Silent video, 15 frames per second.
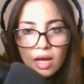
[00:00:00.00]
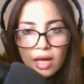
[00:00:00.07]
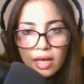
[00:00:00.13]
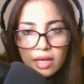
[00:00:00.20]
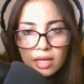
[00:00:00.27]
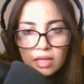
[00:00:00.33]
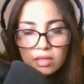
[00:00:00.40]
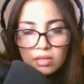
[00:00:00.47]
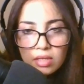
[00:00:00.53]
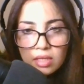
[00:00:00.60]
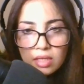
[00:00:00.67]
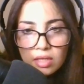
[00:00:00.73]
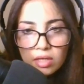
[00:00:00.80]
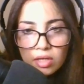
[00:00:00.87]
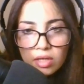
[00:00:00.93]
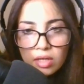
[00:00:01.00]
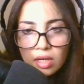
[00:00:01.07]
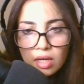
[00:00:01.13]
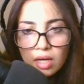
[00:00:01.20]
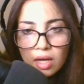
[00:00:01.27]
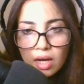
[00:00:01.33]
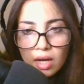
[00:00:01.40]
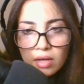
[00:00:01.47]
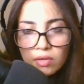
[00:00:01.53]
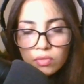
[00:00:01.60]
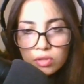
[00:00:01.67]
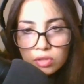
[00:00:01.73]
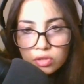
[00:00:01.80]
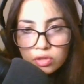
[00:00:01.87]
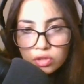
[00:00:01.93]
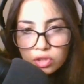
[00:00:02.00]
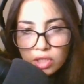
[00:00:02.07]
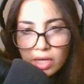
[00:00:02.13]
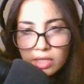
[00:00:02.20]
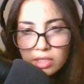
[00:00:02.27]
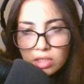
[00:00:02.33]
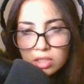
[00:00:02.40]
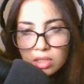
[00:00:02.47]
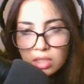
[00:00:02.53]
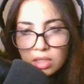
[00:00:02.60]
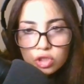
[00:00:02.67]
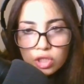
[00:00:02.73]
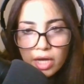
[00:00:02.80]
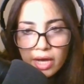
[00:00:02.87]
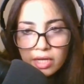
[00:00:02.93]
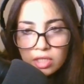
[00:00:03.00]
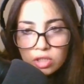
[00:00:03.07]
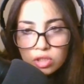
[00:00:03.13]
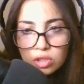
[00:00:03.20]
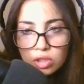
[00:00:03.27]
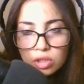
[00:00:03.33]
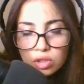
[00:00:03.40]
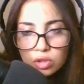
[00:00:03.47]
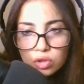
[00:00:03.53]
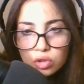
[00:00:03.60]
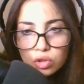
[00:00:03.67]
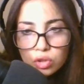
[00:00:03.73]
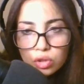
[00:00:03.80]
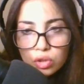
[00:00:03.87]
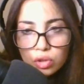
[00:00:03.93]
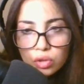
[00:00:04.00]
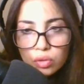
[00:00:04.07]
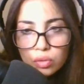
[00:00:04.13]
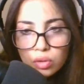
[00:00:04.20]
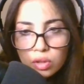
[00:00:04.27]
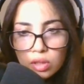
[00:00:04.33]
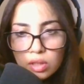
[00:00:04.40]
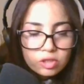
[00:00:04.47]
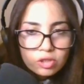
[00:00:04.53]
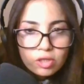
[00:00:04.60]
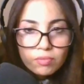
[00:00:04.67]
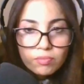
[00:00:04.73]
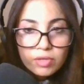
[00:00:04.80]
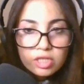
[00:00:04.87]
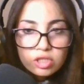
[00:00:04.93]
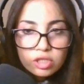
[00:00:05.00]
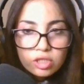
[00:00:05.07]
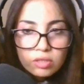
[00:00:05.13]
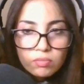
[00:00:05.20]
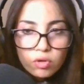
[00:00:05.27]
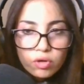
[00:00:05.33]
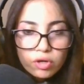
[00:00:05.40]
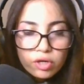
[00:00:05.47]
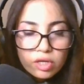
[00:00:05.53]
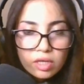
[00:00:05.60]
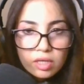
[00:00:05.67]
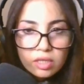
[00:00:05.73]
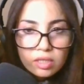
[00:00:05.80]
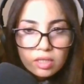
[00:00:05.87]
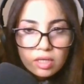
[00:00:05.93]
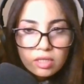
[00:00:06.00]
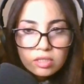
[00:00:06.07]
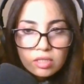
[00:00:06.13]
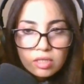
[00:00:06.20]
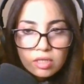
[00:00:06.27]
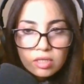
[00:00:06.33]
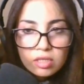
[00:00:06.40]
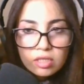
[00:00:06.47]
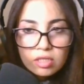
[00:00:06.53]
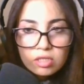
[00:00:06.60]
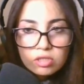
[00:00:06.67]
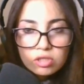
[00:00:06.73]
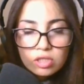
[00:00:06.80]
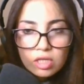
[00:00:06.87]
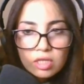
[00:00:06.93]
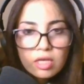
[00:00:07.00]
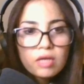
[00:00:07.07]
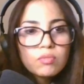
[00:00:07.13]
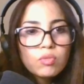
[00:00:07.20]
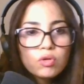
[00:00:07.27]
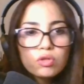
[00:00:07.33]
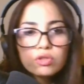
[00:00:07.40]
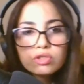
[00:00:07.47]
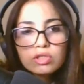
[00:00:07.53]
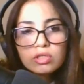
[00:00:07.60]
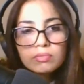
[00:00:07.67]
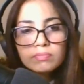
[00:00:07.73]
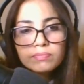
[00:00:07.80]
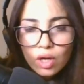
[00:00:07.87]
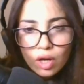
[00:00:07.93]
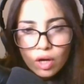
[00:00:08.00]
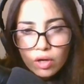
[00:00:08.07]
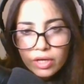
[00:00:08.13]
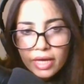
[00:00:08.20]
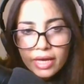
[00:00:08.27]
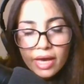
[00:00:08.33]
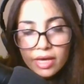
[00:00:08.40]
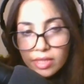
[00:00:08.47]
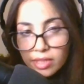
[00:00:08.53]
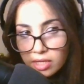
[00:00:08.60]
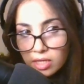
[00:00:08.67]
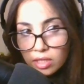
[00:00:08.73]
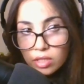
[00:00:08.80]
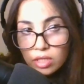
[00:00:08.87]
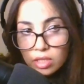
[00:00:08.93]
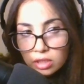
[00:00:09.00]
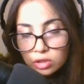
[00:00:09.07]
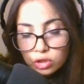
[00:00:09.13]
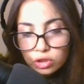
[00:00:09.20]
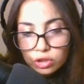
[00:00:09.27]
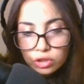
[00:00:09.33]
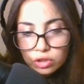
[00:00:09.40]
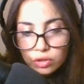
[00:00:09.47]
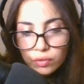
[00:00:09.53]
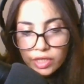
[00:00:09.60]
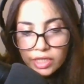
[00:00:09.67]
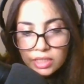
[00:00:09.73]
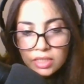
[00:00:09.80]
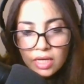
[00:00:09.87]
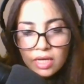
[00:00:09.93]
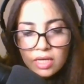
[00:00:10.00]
And here I will set checked to exclamation mark data is enabled. Okay, I think this should do it.